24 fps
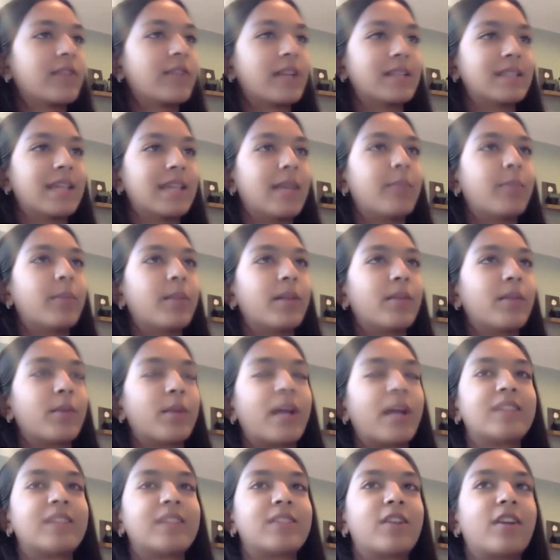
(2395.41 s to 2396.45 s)
For example, like
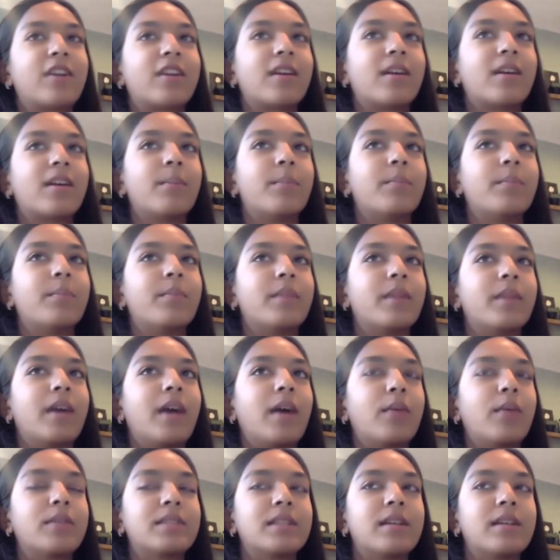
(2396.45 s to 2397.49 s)
when I started up,
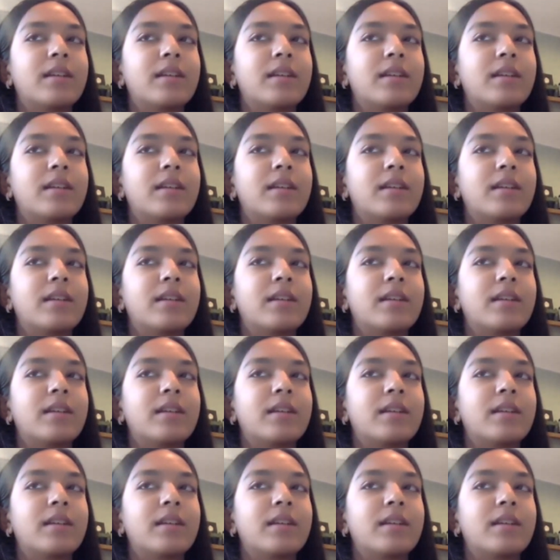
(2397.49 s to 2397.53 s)
I was